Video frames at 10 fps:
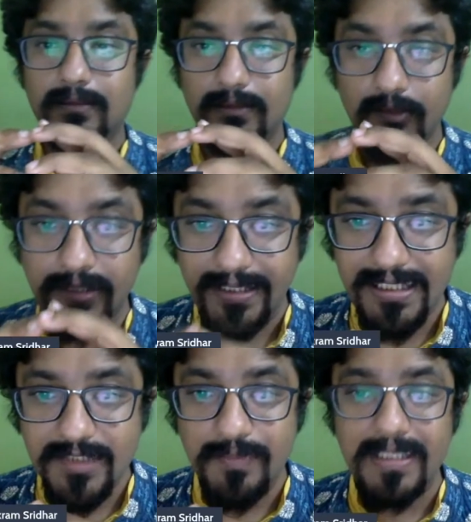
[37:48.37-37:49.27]
you create
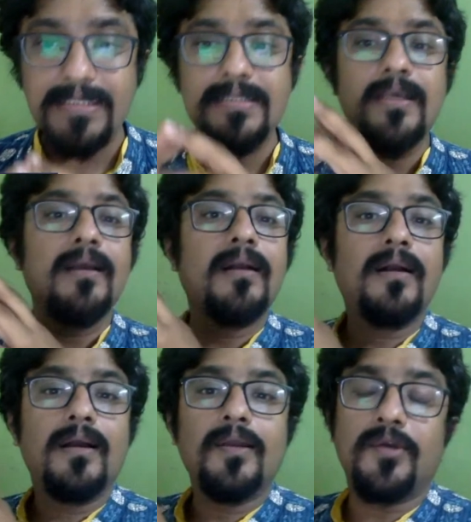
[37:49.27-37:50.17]
that space,
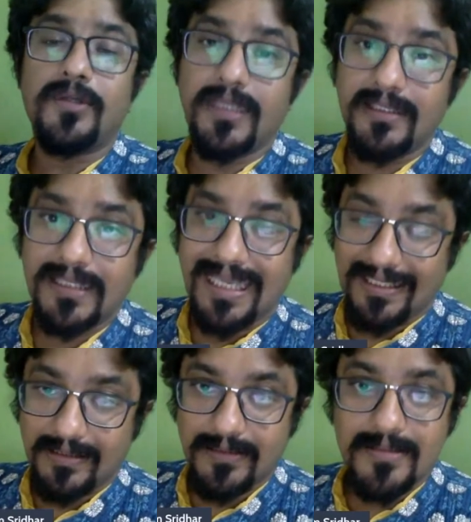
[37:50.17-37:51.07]
you create the
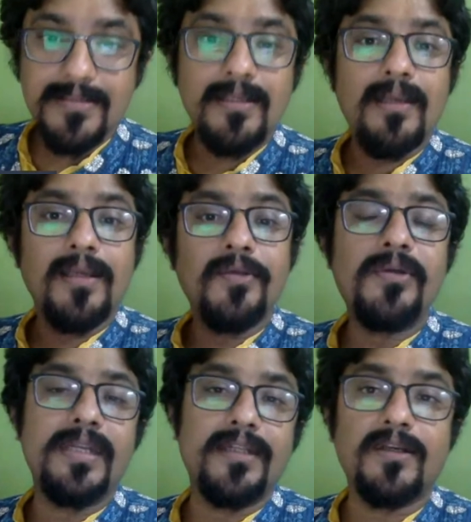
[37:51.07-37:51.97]
characters, you
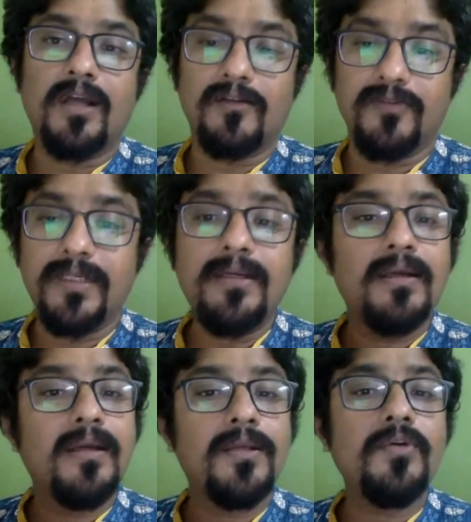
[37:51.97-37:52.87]
create the conflict,
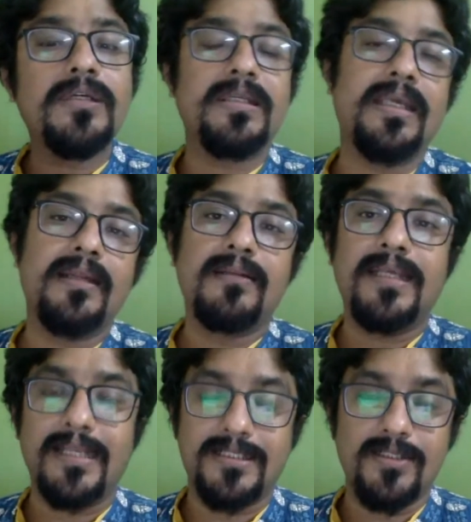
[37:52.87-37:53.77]
you create the
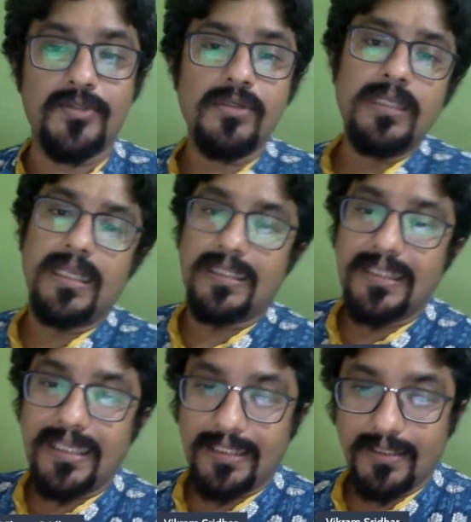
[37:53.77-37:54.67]
resolution and the
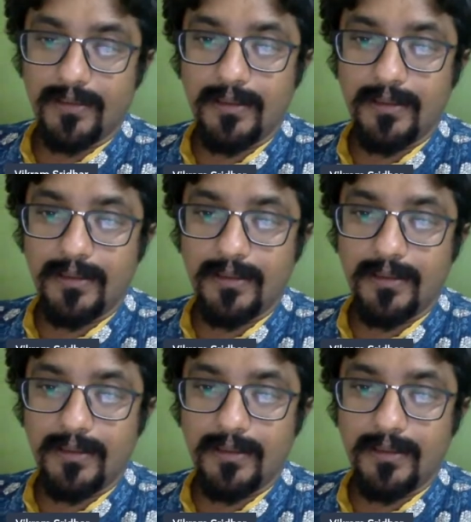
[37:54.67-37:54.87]
ending.